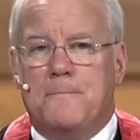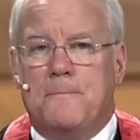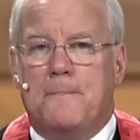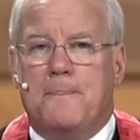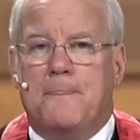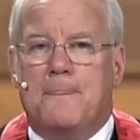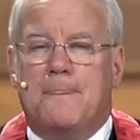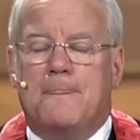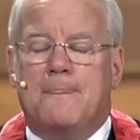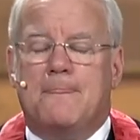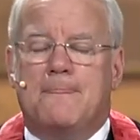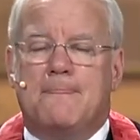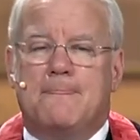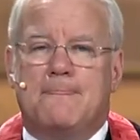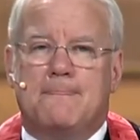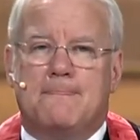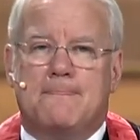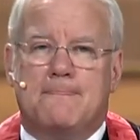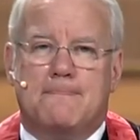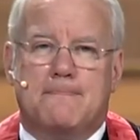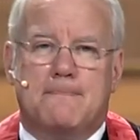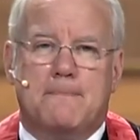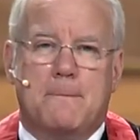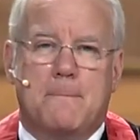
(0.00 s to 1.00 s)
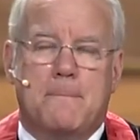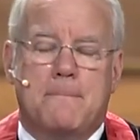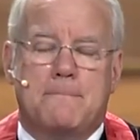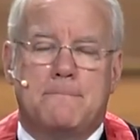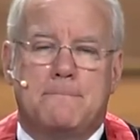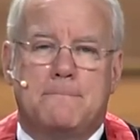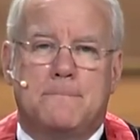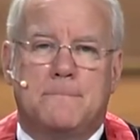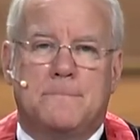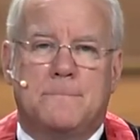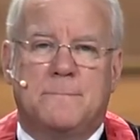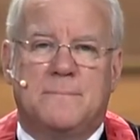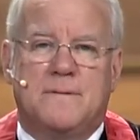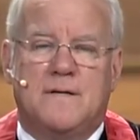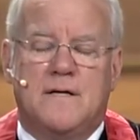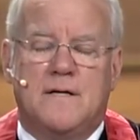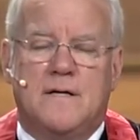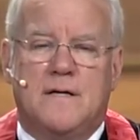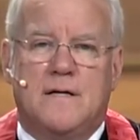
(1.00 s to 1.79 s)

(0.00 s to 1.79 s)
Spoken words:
(silence)